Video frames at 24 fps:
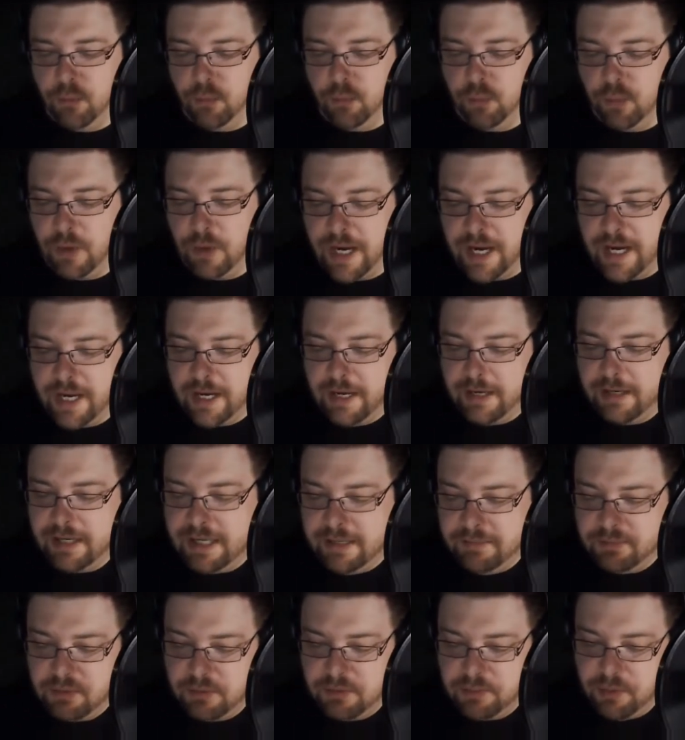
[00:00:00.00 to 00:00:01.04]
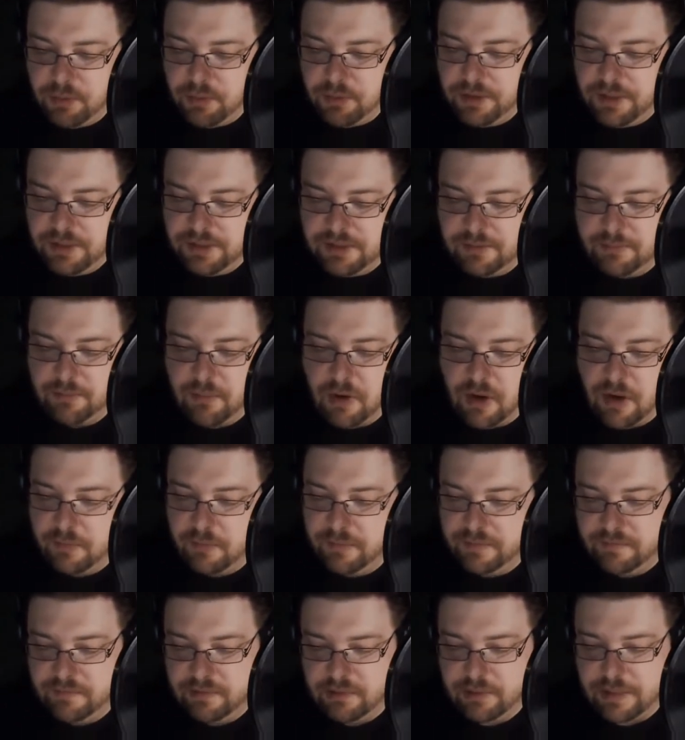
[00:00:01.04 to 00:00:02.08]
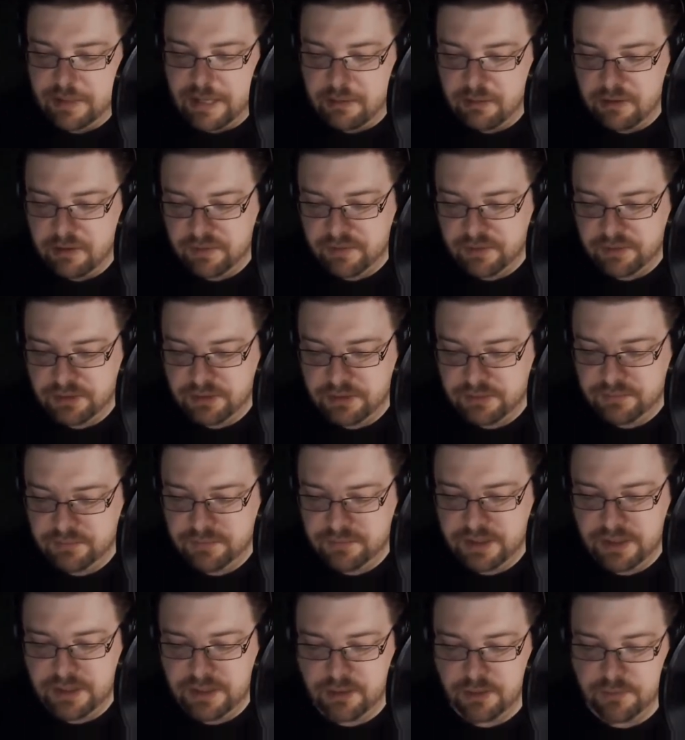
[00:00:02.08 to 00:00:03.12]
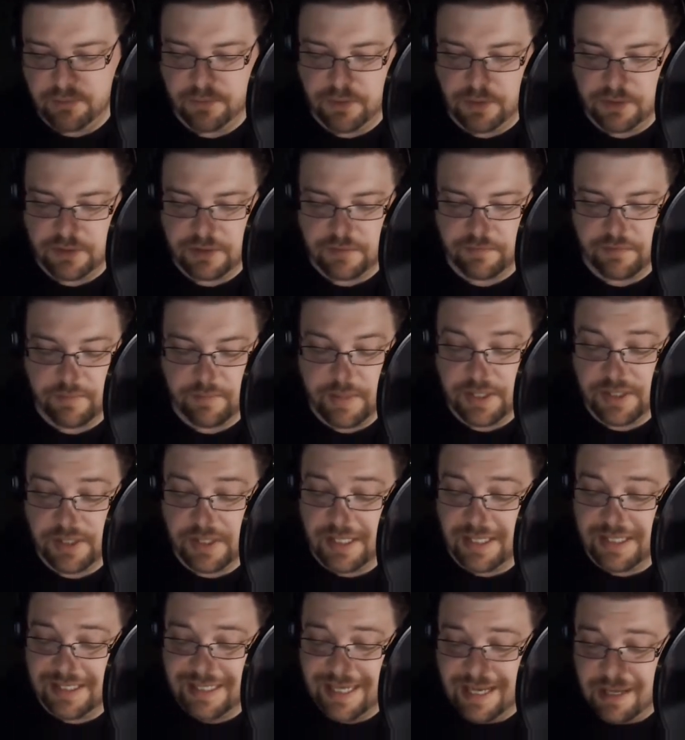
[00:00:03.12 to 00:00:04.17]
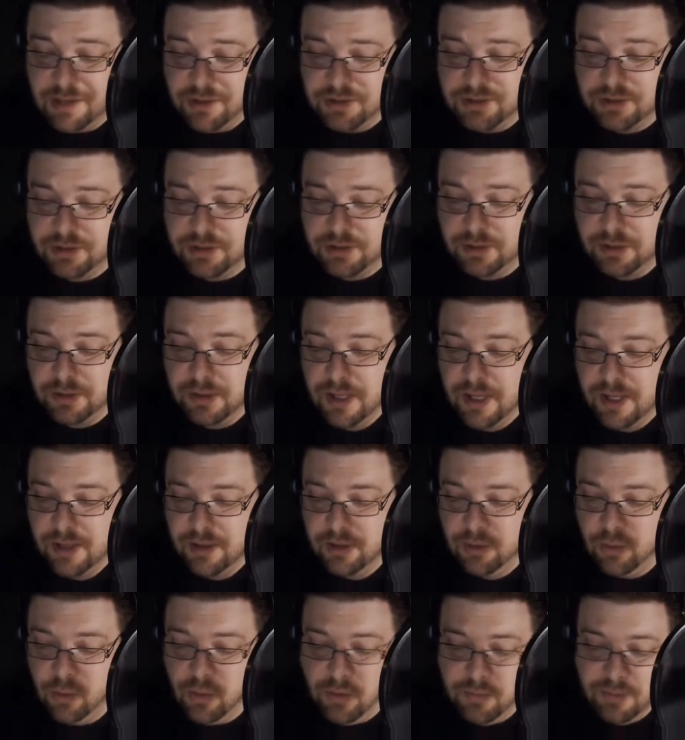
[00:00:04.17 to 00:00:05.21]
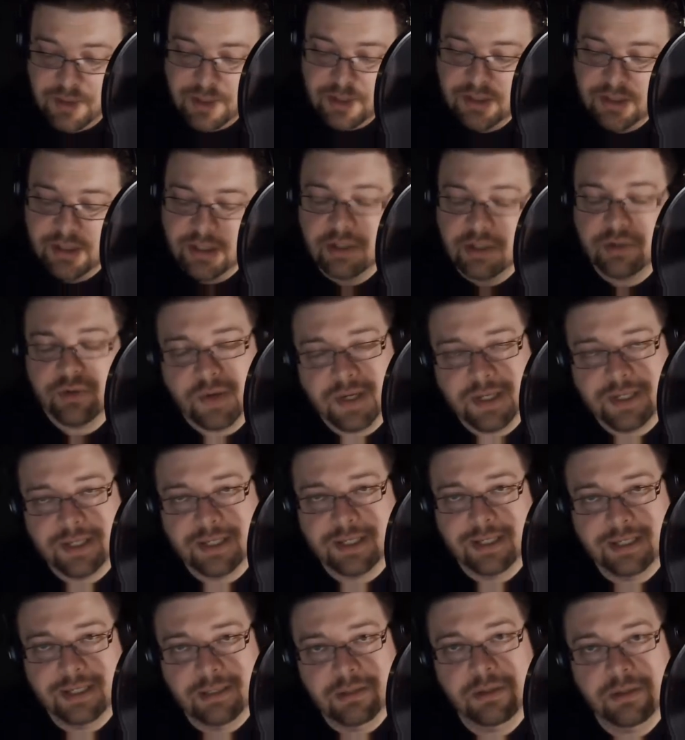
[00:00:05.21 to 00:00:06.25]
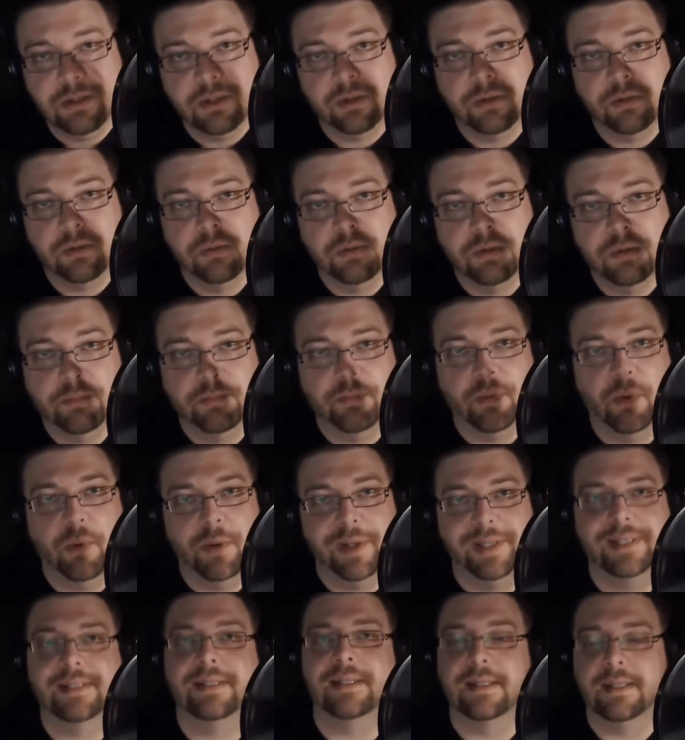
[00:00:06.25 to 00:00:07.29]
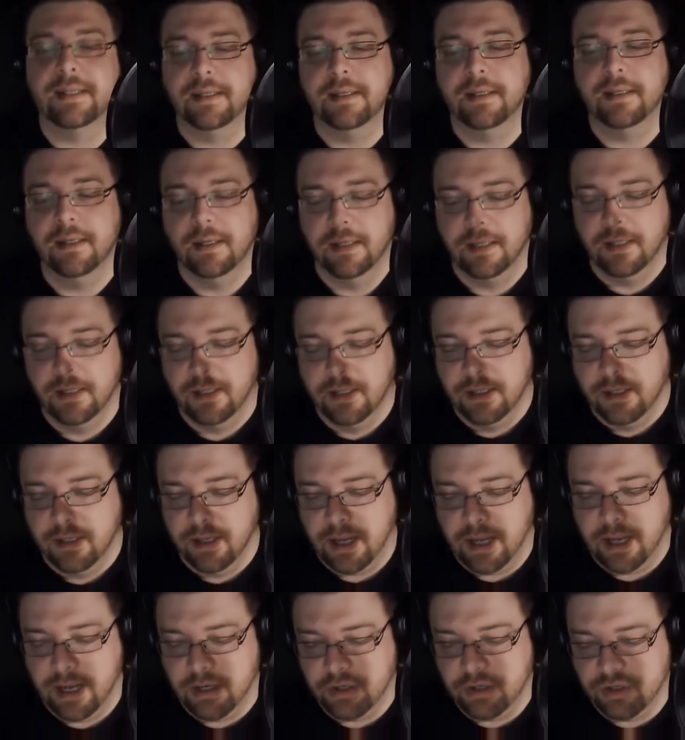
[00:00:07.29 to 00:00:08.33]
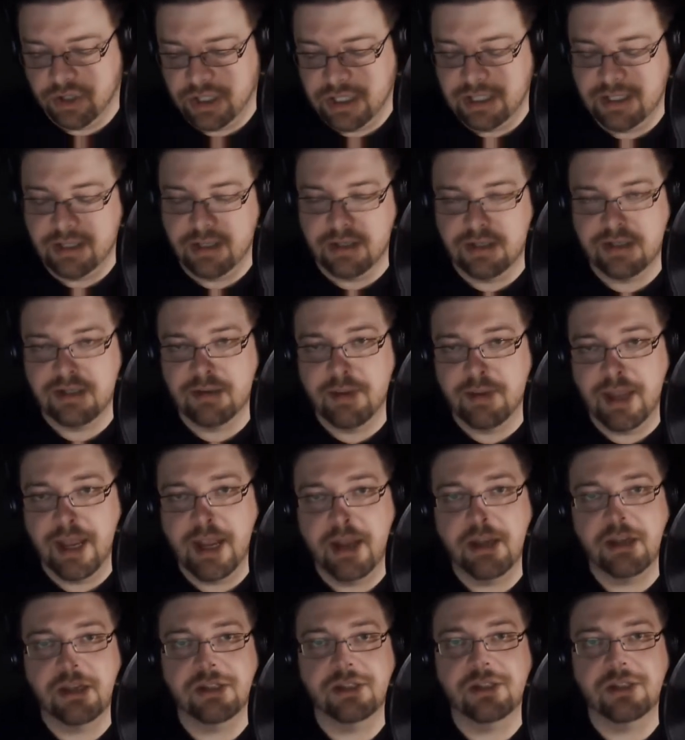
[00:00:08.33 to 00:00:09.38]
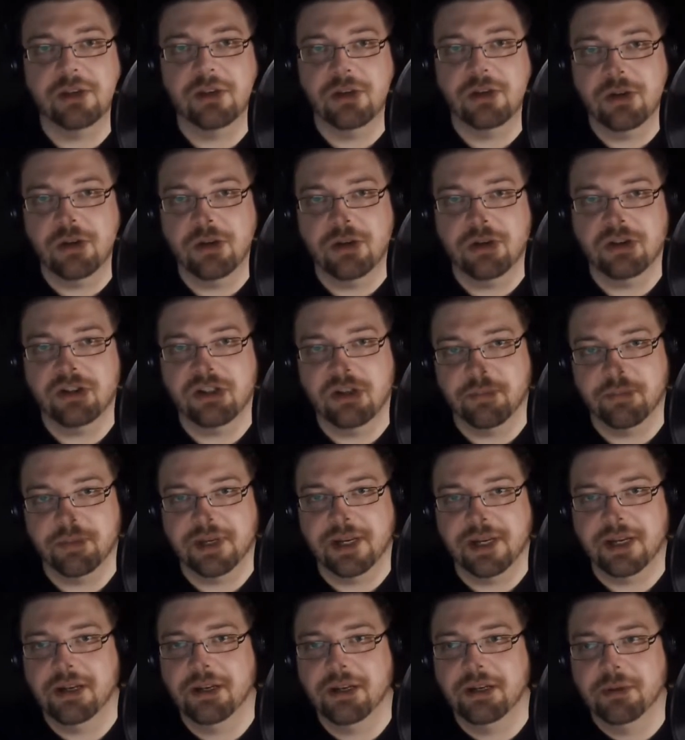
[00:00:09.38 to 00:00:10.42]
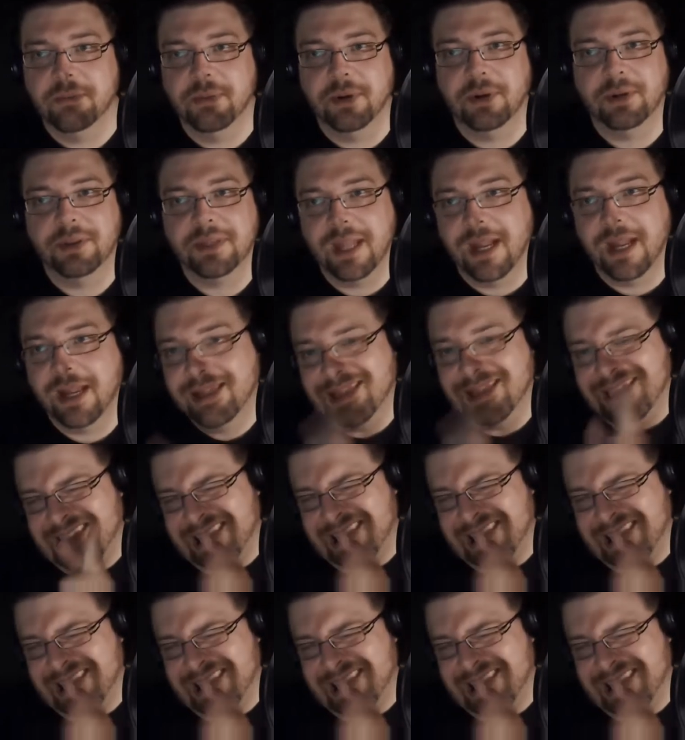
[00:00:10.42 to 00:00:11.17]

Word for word: Ray keeps reporting to mom, even though now he's feeding her false information. And he tells her Norman is going to try to kill you with poison. And she tells him, Hey, just so you know, you're shipping out on your birthday.